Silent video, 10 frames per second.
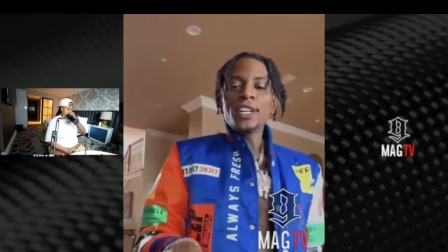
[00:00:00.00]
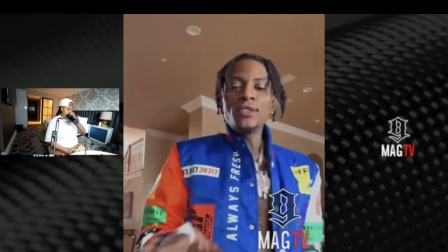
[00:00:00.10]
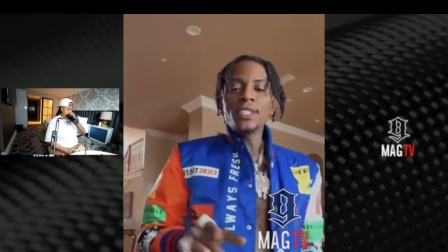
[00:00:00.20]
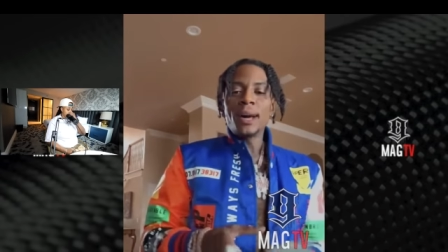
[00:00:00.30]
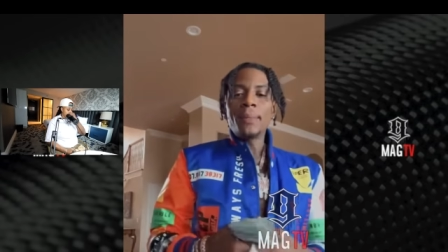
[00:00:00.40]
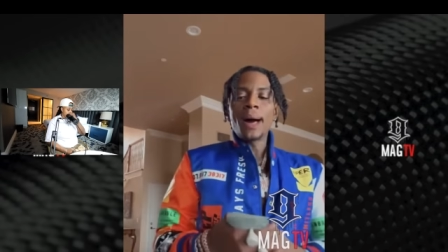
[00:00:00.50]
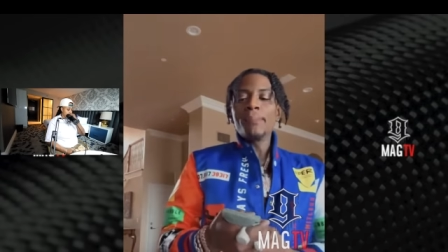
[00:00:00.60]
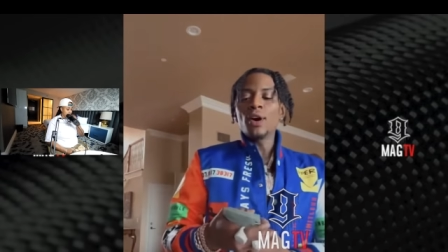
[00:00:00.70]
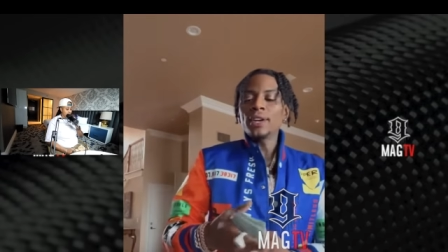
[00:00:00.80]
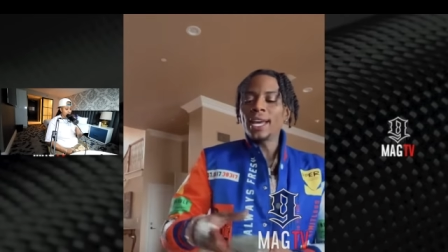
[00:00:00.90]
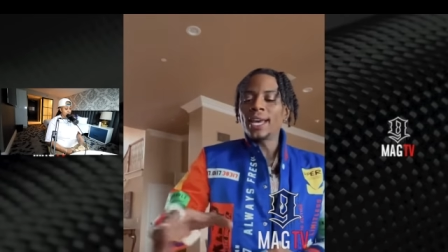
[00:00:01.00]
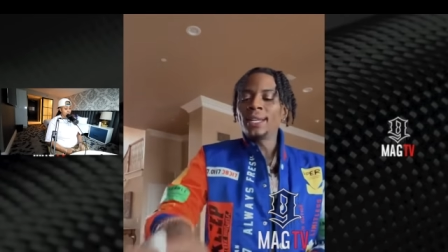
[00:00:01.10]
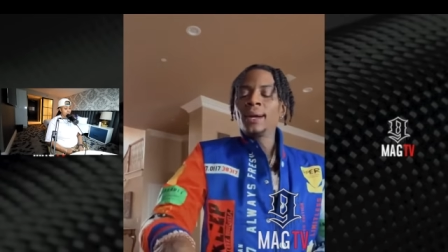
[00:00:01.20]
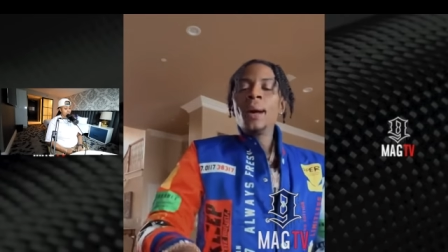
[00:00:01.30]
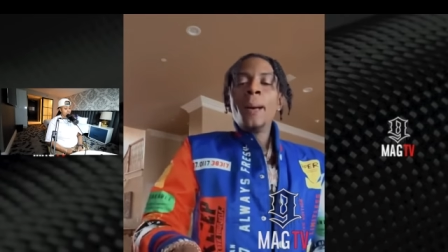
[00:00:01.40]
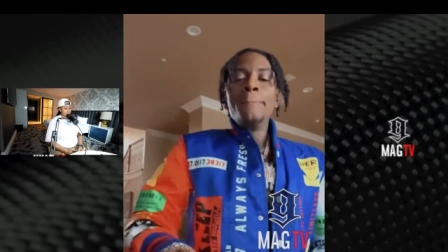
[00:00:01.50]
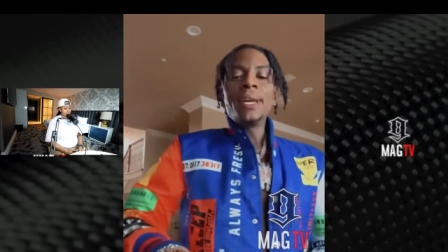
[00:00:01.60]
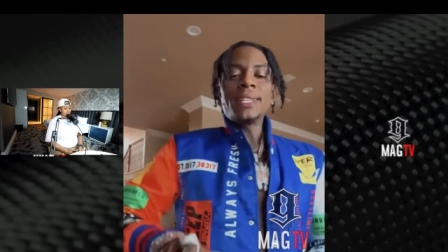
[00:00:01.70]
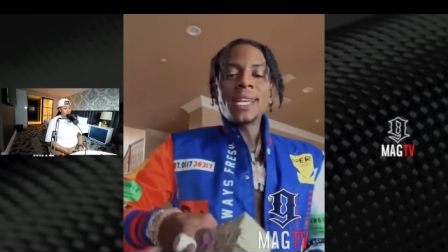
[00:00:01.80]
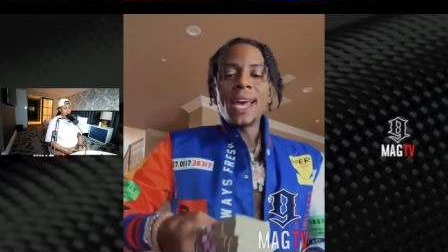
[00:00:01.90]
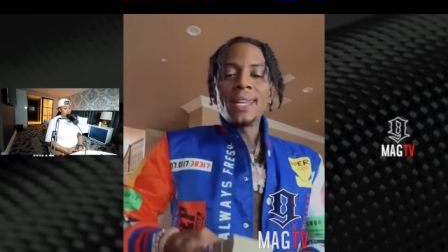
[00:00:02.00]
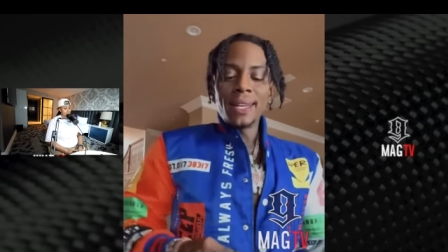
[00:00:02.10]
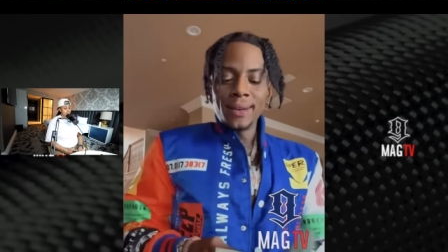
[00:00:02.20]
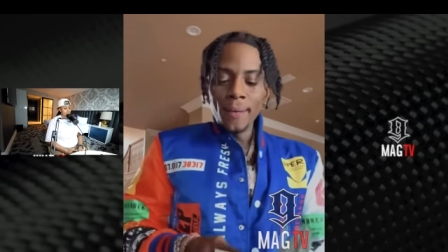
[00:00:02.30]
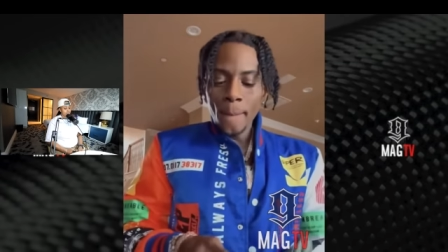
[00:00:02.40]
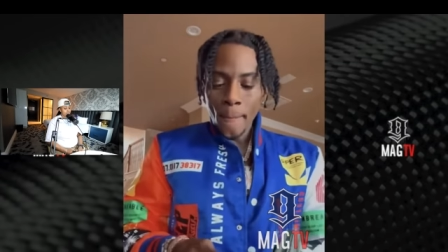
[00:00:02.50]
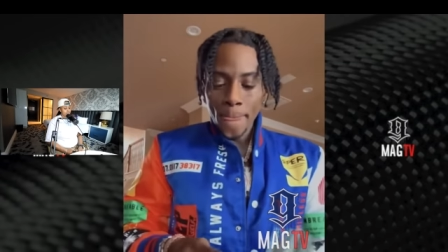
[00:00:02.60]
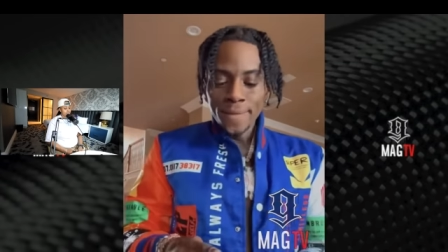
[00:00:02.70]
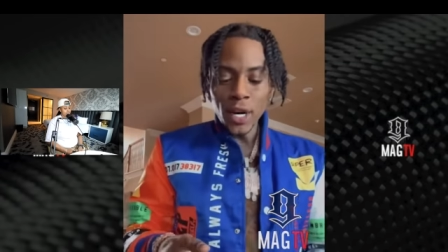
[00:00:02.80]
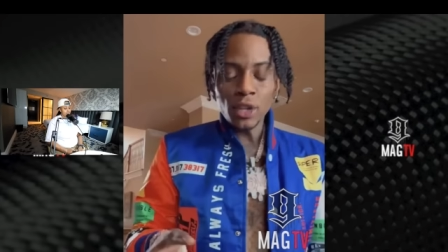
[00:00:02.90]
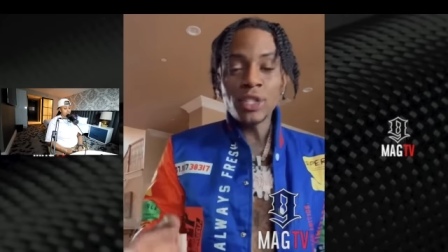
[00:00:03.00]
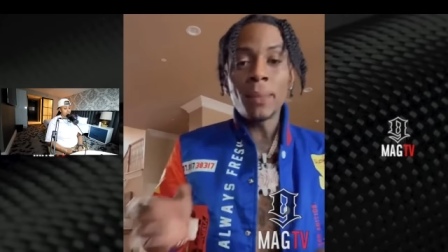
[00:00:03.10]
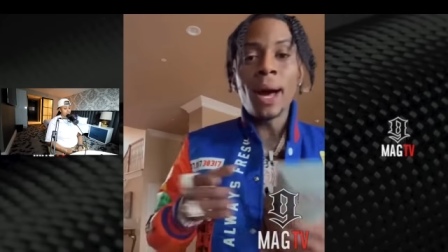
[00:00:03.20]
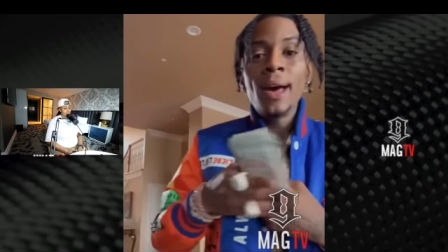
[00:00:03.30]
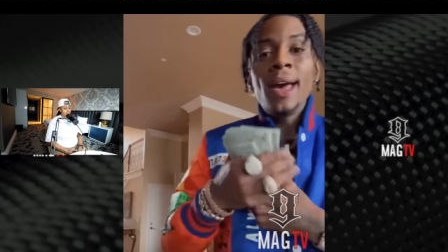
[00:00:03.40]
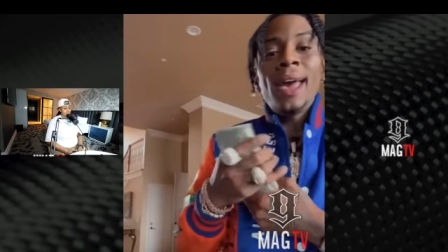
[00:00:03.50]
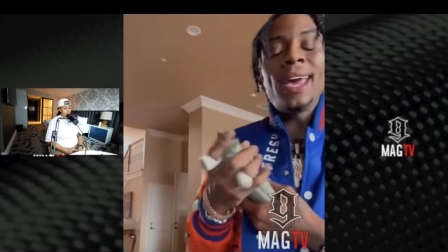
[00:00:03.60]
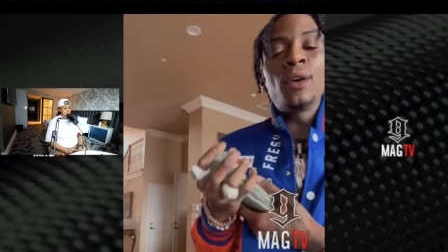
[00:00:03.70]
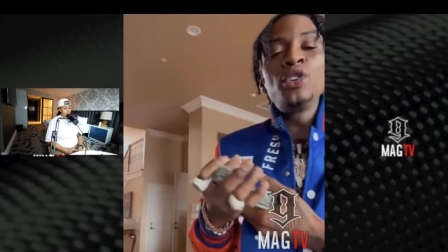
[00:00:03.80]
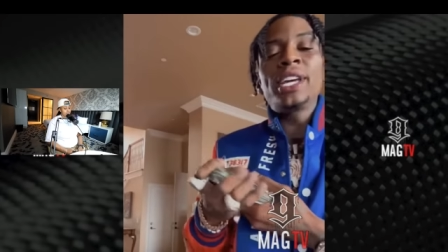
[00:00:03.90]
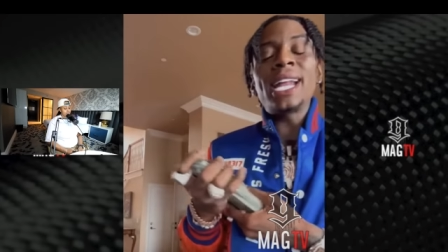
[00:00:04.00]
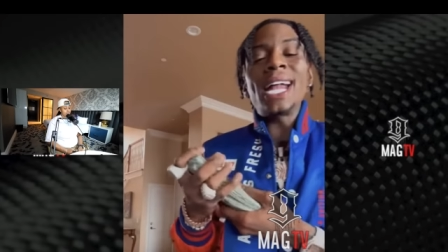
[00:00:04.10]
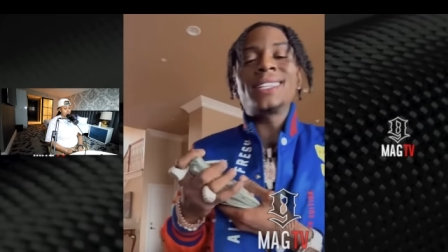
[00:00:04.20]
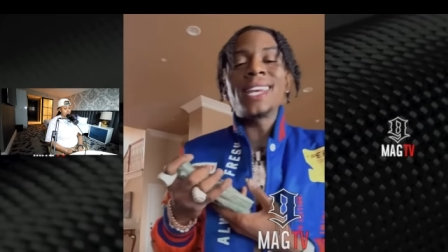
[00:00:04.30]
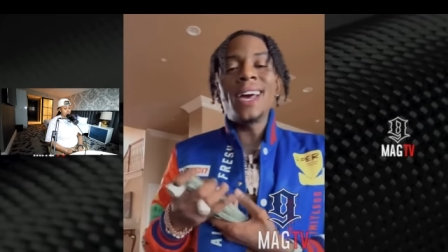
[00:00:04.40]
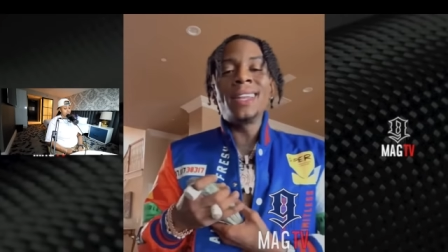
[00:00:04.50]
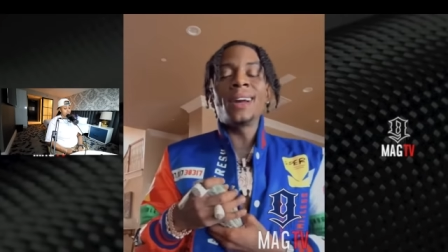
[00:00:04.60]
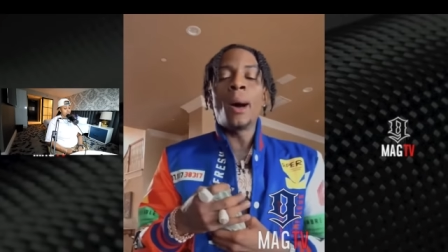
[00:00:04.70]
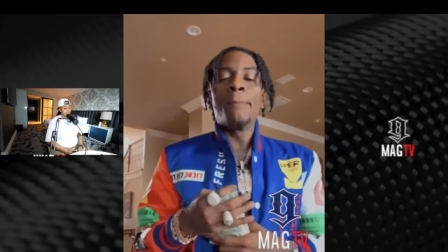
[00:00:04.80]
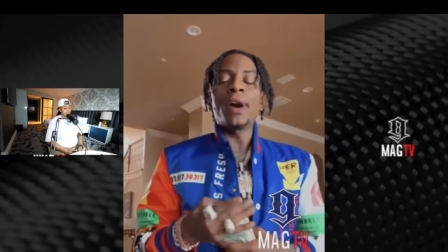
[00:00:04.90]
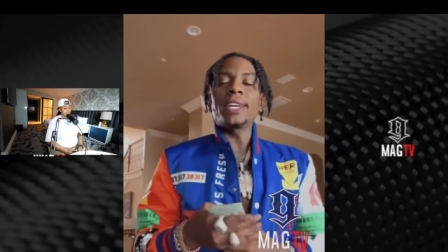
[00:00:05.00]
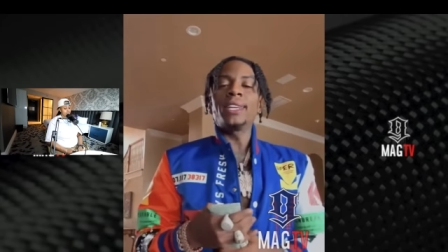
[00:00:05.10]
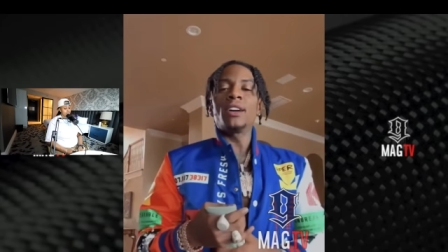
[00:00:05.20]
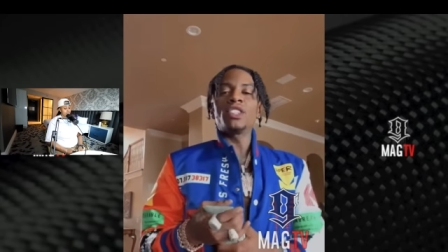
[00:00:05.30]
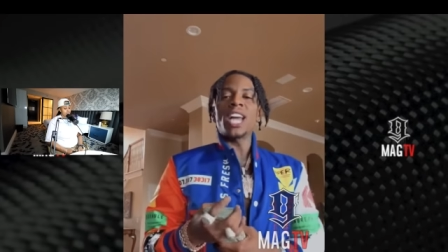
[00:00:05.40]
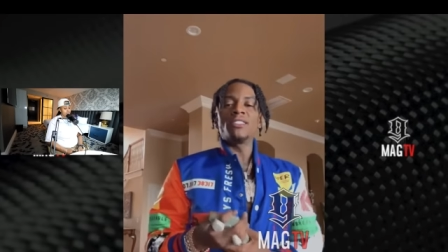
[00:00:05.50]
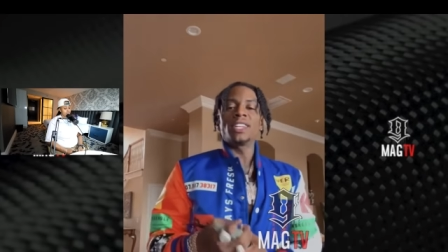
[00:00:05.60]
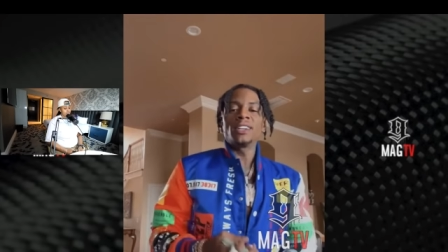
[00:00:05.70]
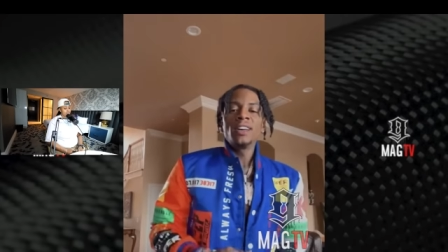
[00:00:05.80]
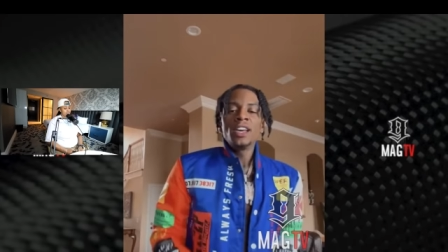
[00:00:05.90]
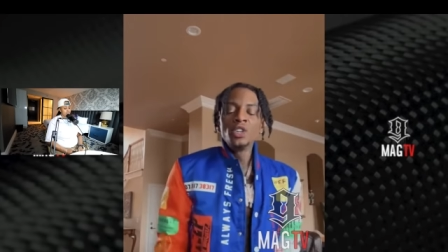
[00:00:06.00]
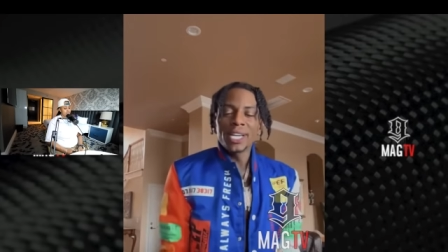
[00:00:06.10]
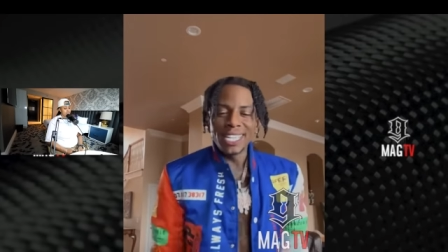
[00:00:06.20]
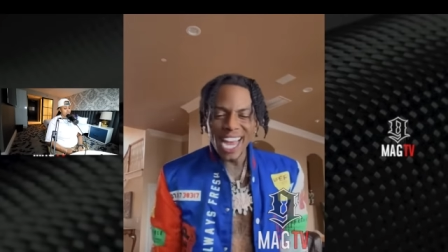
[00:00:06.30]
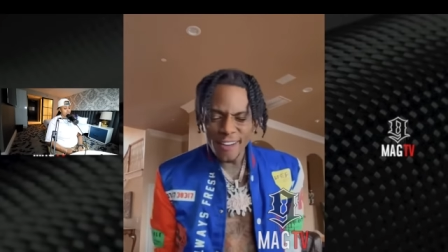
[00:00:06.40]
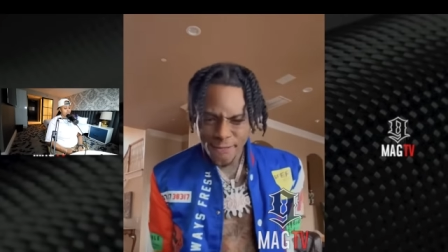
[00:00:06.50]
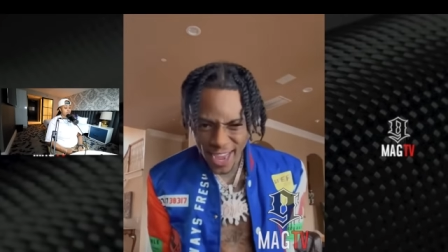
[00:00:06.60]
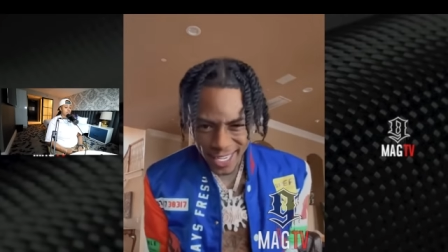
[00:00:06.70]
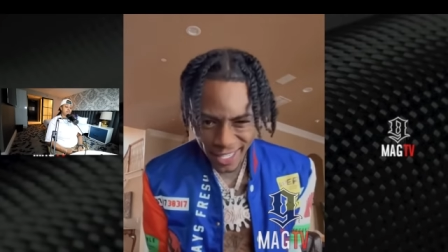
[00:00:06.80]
You talking about broke ass, bitch ass. You talking about, and when you get out of jail, I'm breaking your jaw. You cannot.